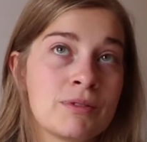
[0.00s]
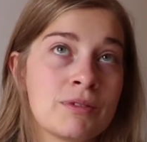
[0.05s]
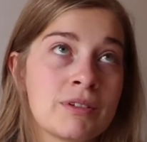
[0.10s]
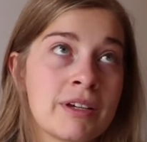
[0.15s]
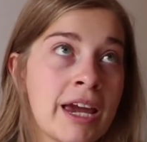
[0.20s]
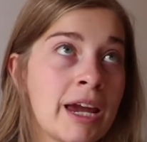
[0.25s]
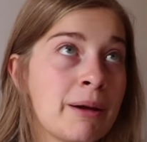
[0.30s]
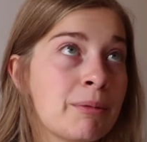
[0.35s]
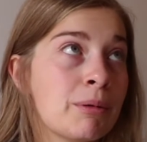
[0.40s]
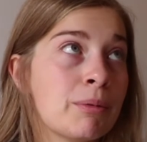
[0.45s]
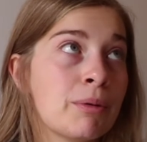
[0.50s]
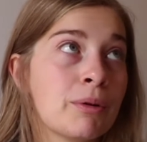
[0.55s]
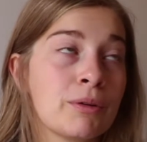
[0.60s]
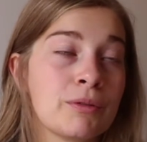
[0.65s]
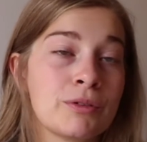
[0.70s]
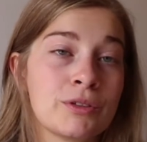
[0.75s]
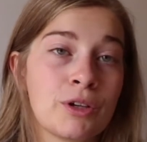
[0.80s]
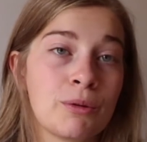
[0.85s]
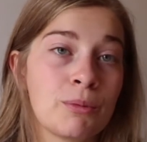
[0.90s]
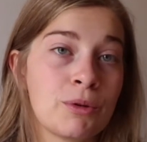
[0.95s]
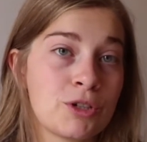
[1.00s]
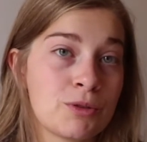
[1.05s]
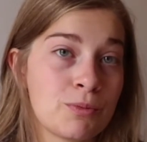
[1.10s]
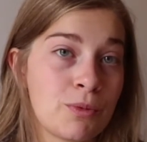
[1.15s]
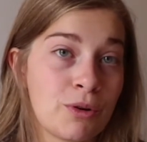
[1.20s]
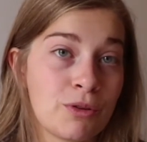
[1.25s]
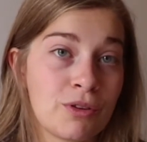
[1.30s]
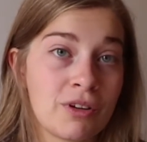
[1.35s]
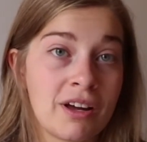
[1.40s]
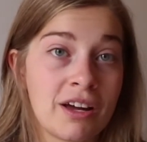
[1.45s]
capable of so much
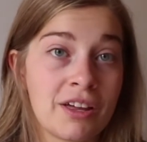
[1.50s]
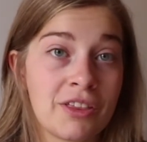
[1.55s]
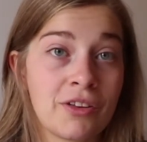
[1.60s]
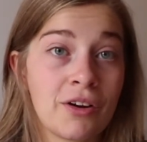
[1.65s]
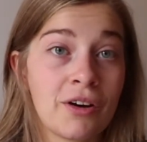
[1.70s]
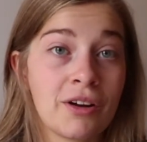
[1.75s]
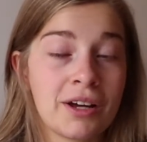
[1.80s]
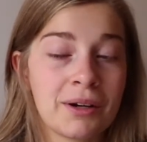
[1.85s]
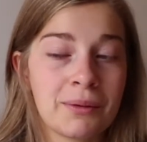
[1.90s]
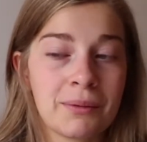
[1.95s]
more than I thought I